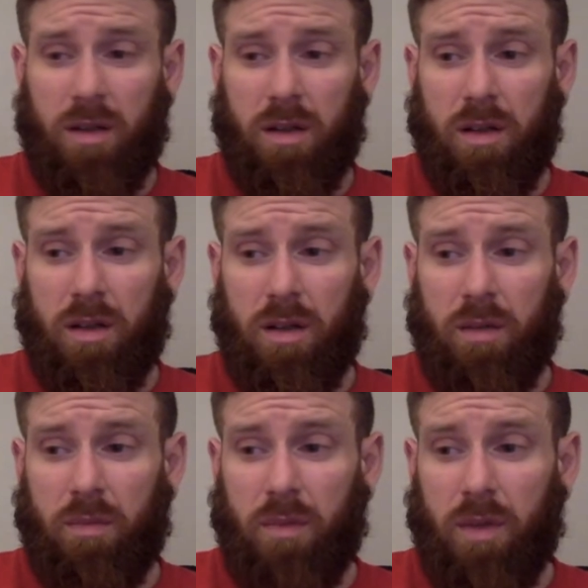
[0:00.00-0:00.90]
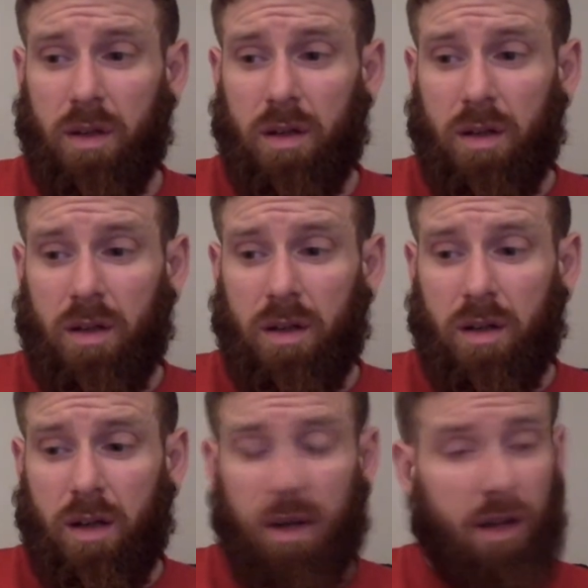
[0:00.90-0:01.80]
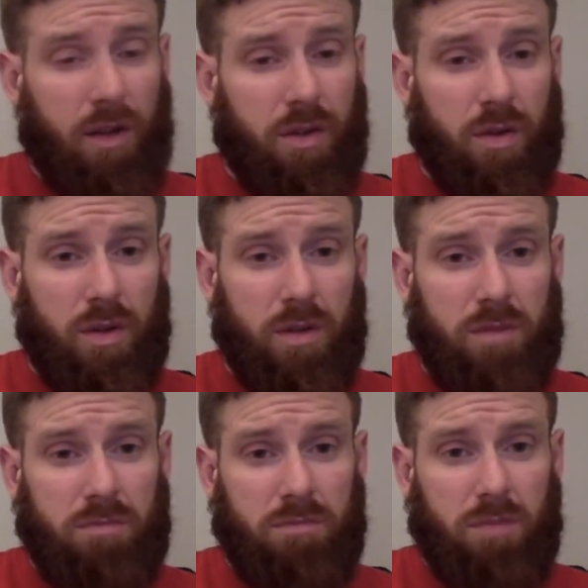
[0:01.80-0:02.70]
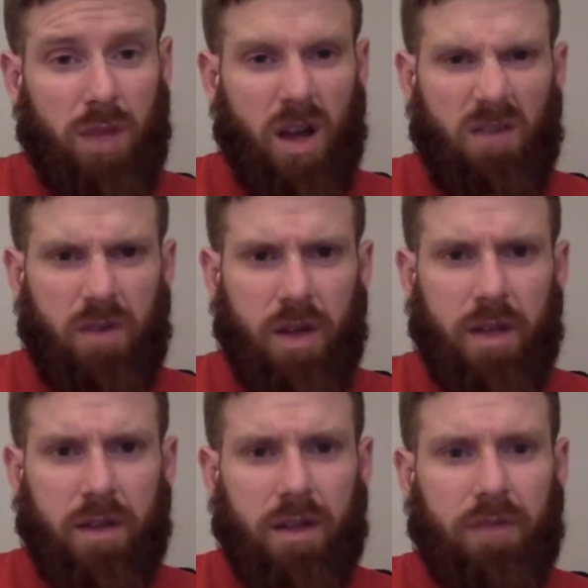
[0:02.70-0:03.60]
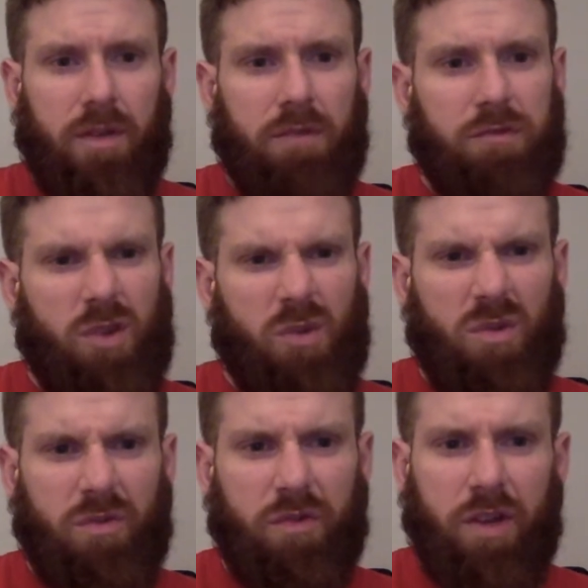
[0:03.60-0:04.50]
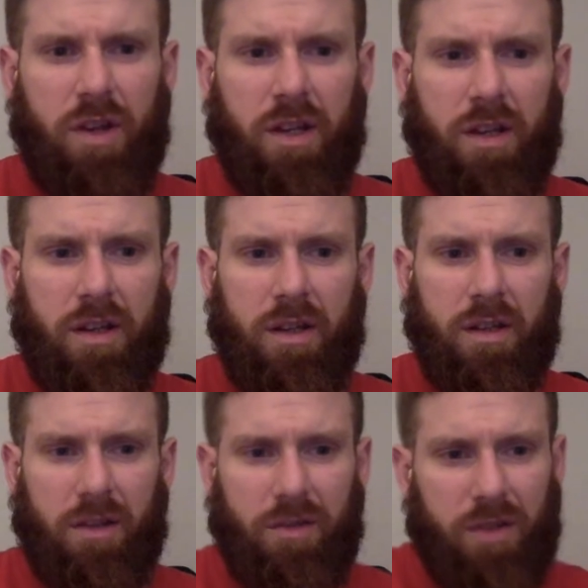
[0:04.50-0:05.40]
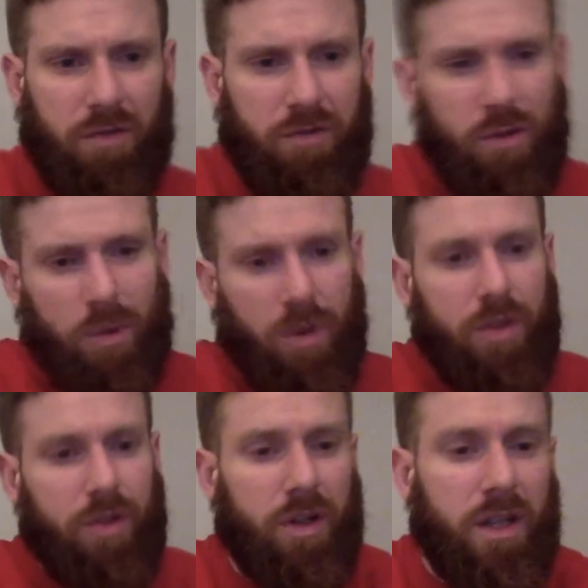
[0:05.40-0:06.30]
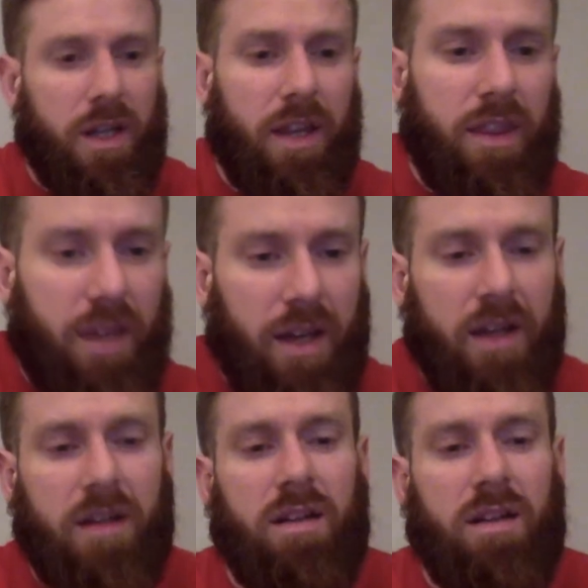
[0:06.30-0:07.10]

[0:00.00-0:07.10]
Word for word: um, and I thought oh, fucking definitely in for a 130 in here definitely in for a 130 and then